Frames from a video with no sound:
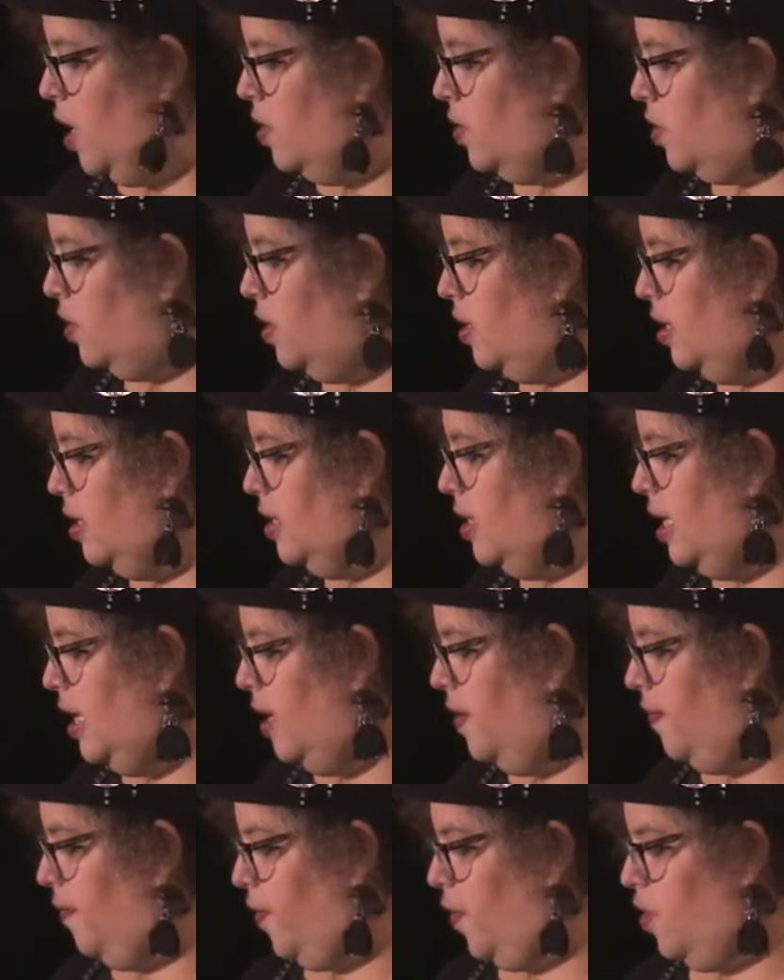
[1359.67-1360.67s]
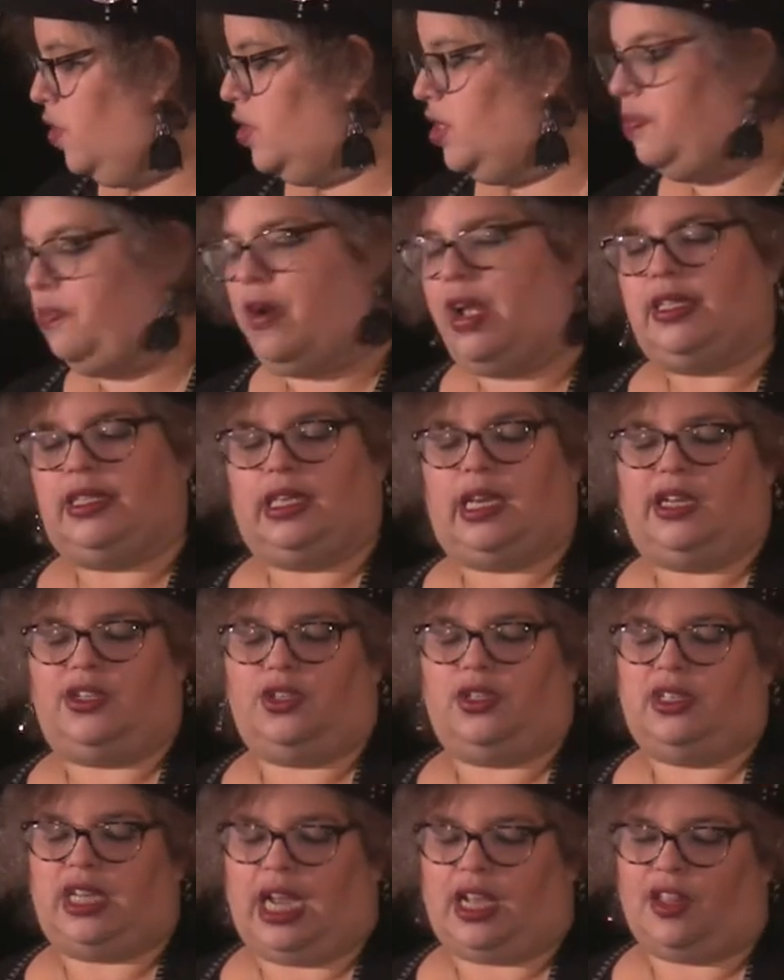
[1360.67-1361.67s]
So this is the first
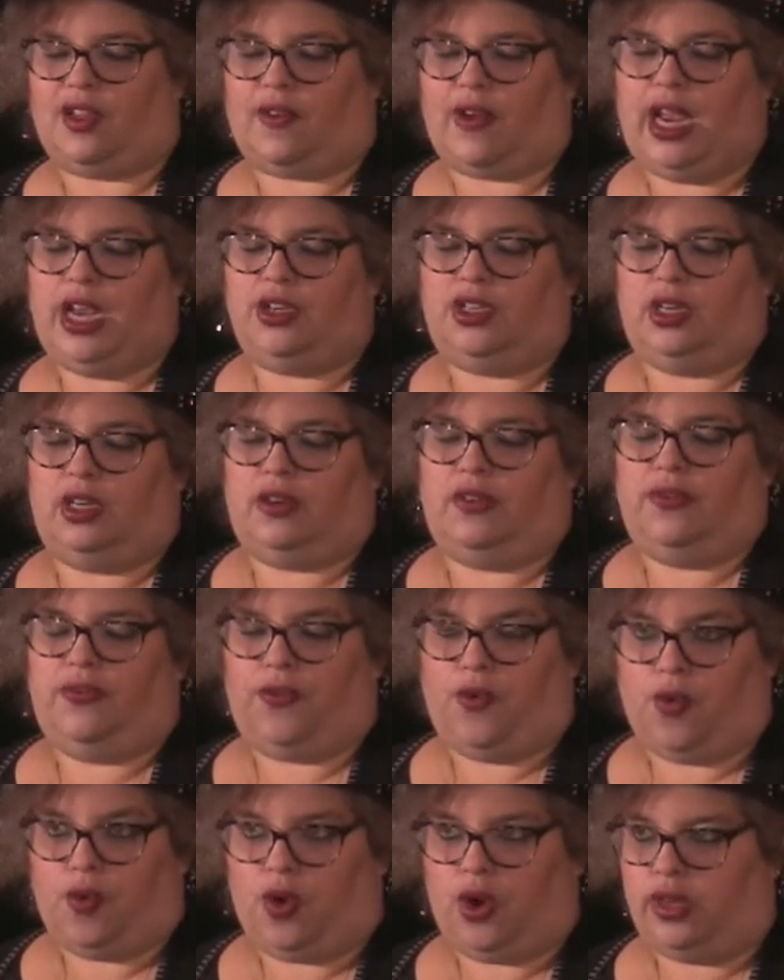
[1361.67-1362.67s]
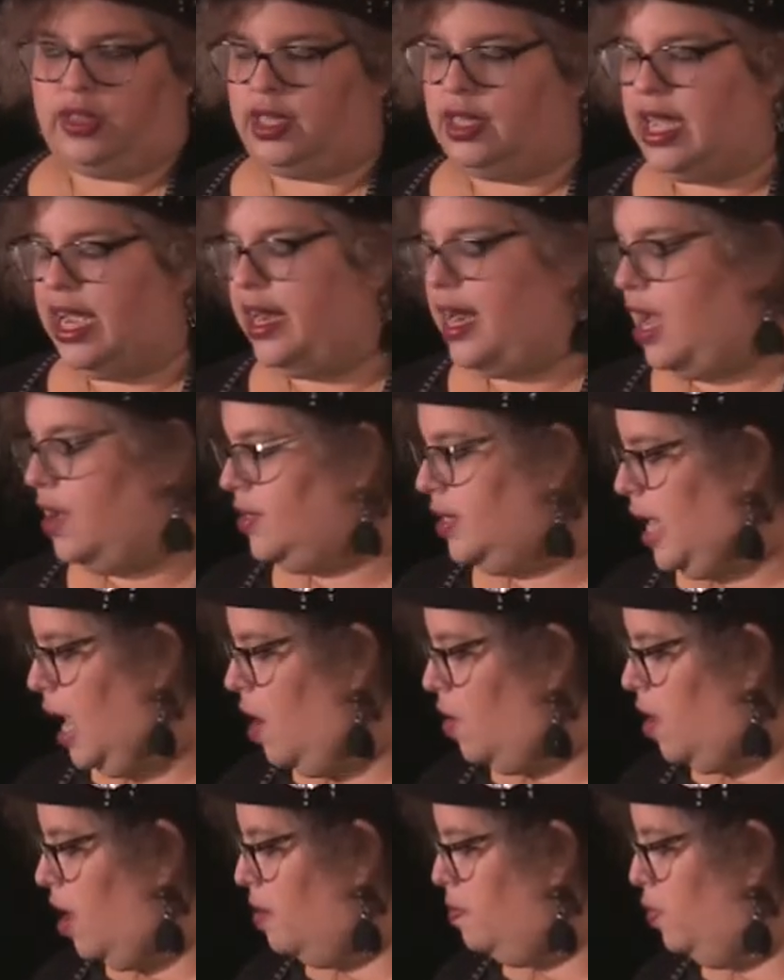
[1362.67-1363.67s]
presidential declaration for the lighthouse
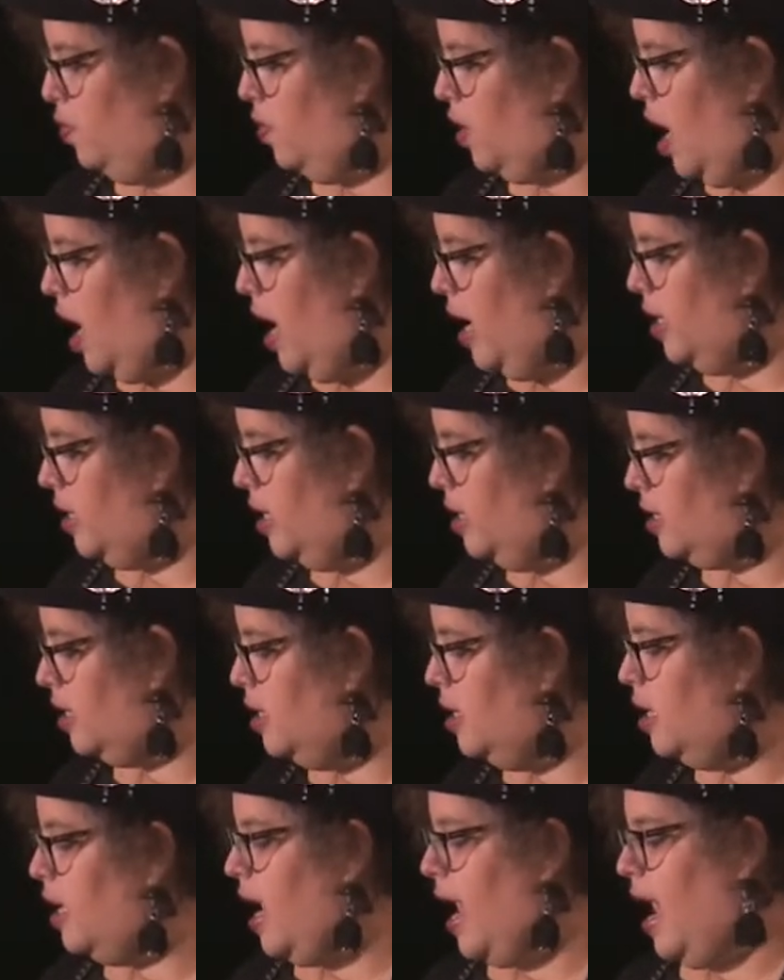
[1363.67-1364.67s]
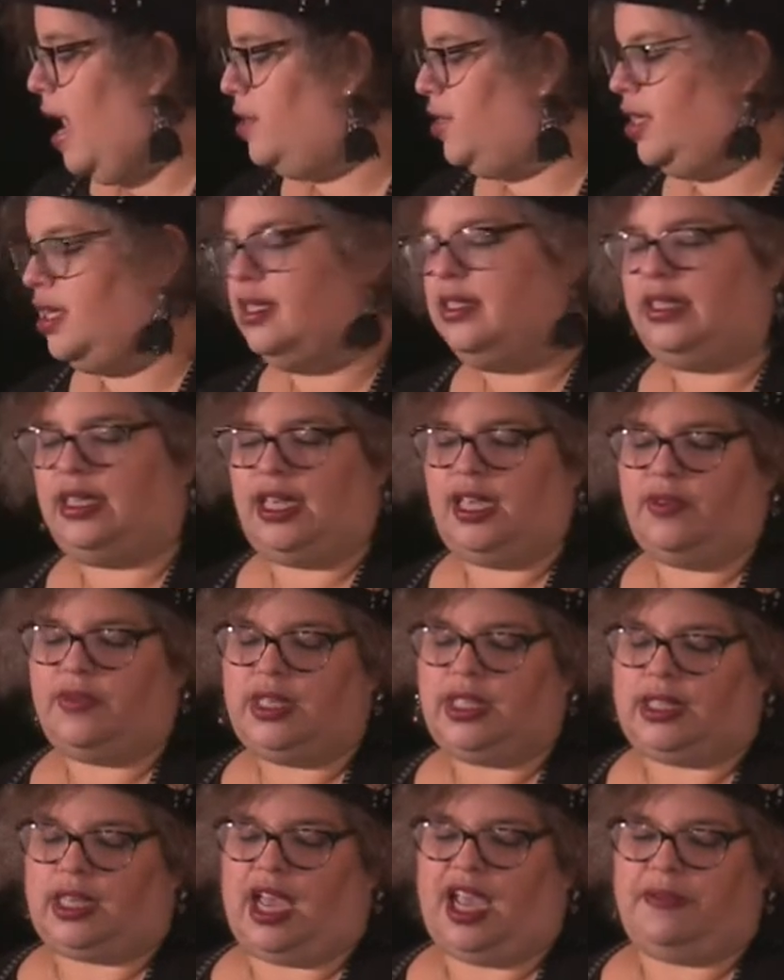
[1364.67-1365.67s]
out on Boone Island. As you can see, it
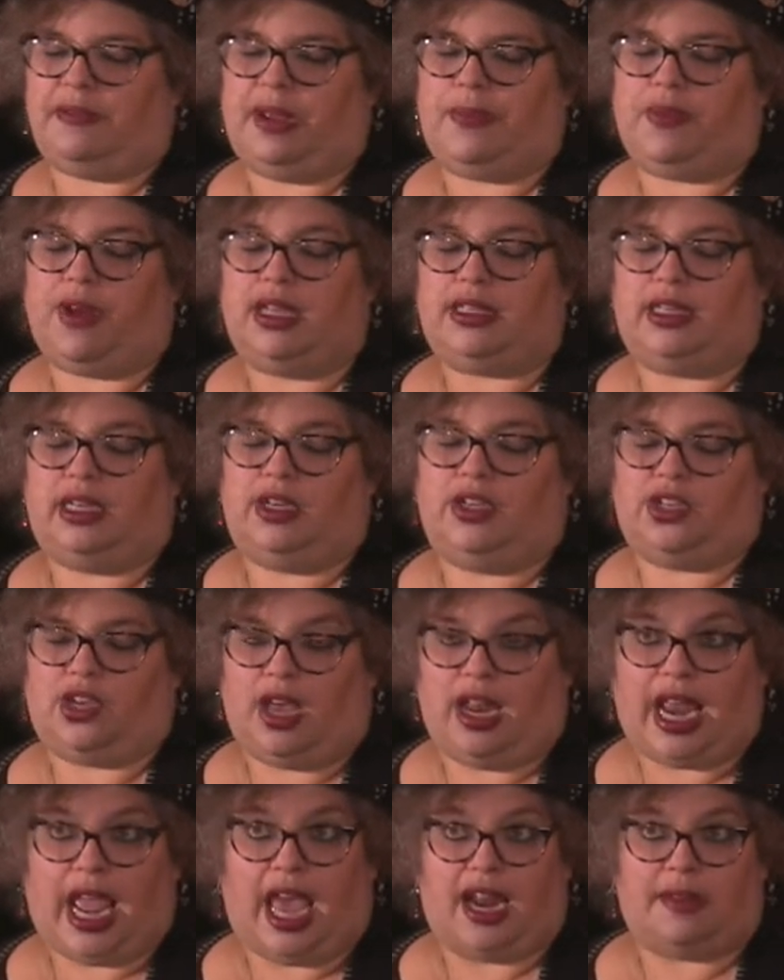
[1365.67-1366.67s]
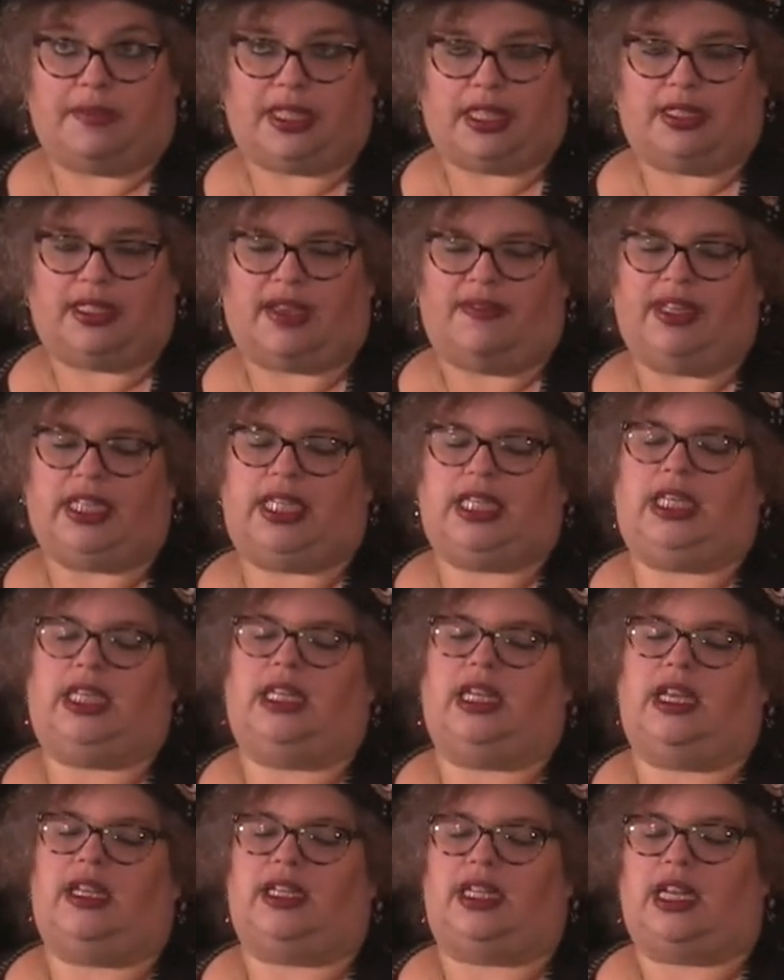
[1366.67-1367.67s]
was signed by President John Adams in
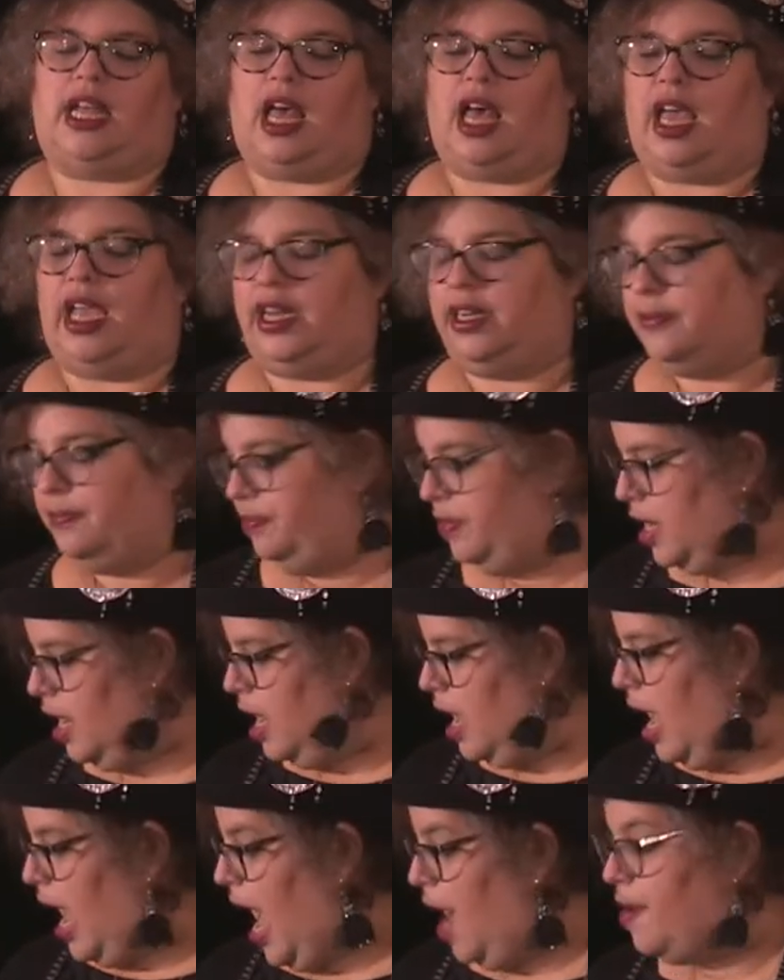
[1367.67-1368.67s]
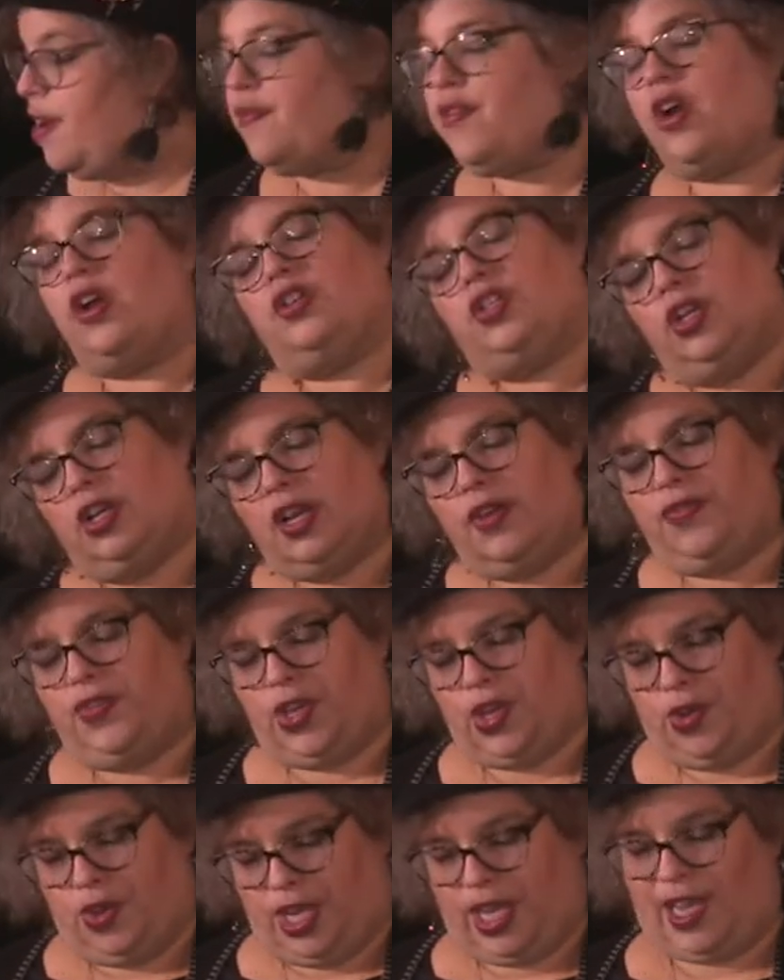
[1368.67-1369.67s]
1799. However, it took a
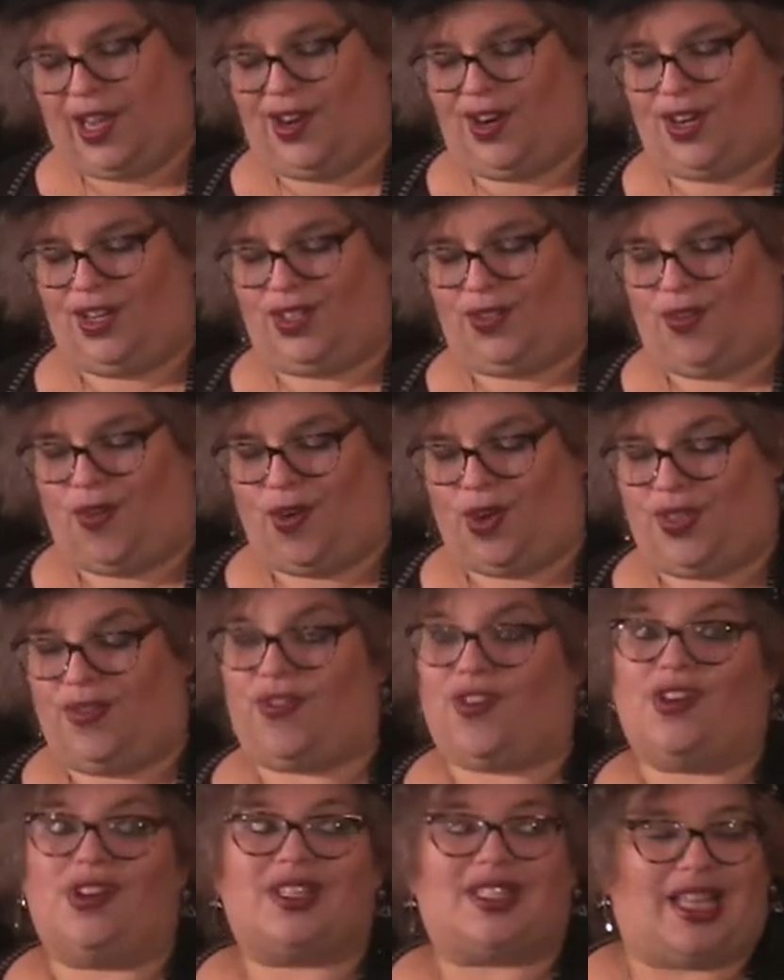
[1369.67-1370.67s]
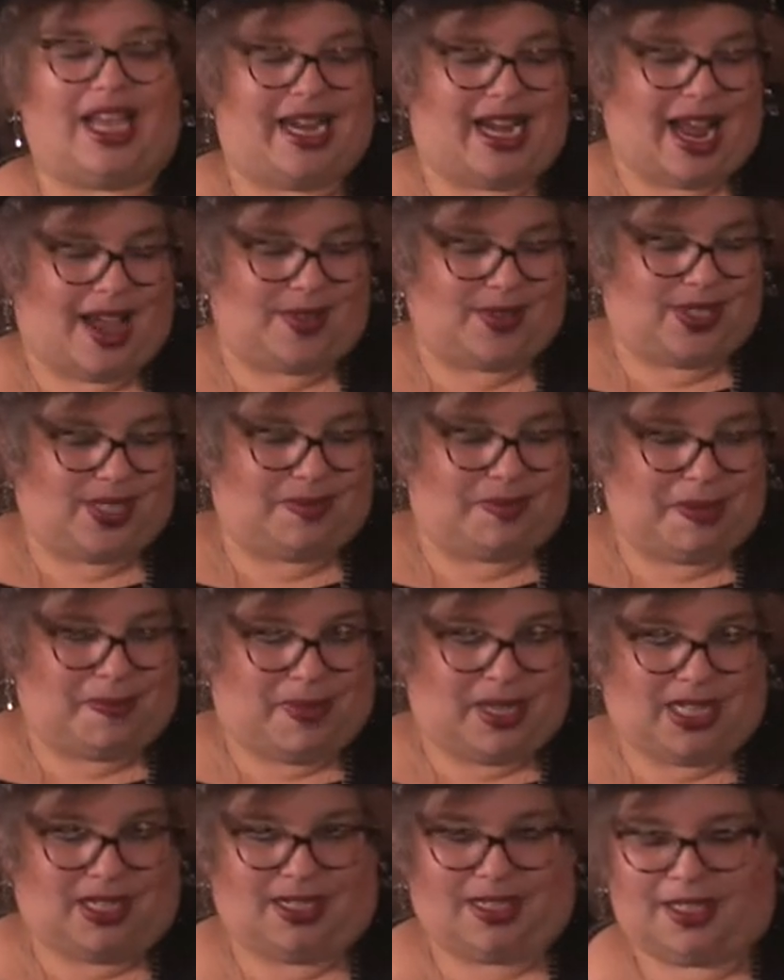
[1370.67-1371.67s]
few years for the first lighthouse to be
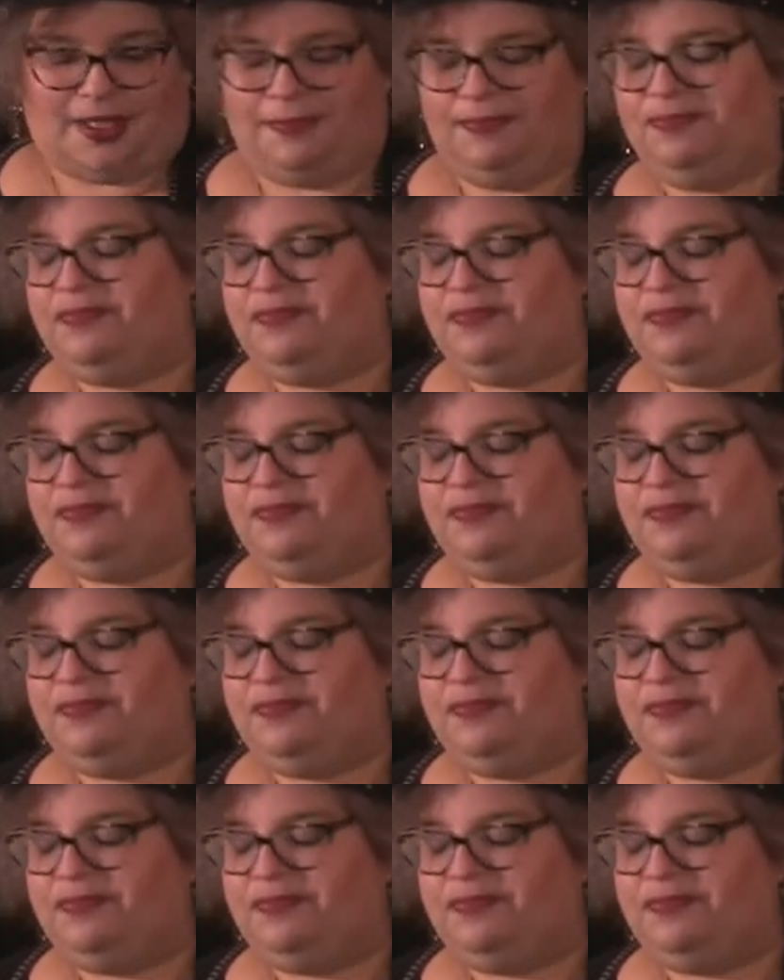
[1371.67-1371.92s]
built.